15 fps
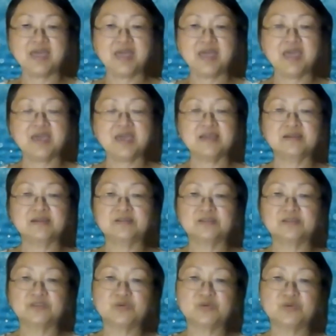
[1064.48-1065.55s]

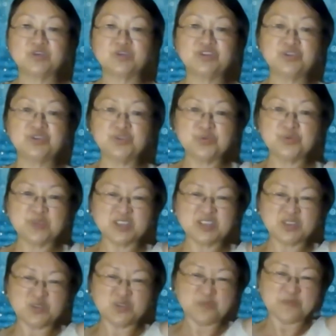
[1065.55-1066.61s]
And so what you do
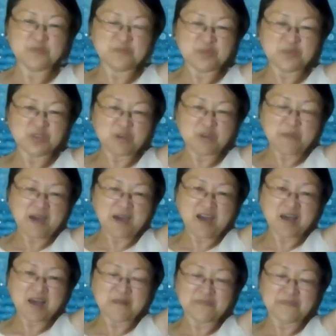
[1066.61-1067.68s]
is you put your
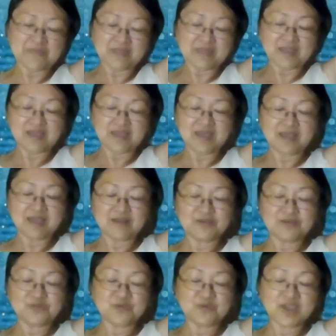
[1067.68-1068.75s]
palm
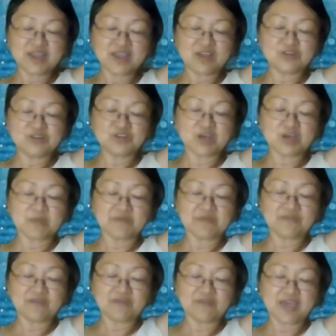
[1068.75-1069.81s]
right on top of
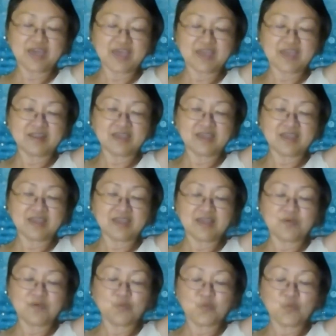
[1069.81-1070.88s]
your head
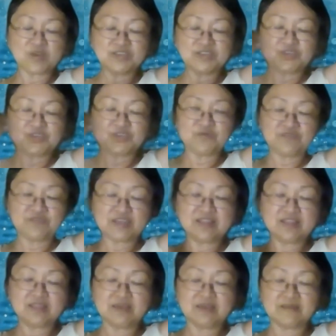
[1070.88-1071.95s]
once you've
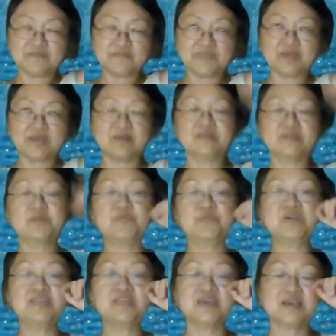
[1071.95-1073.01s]
done the
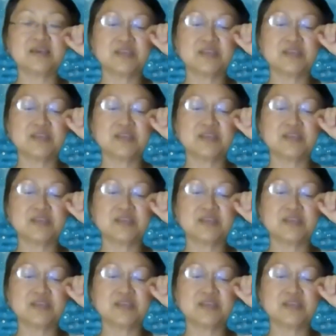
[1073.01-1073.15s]
breathing.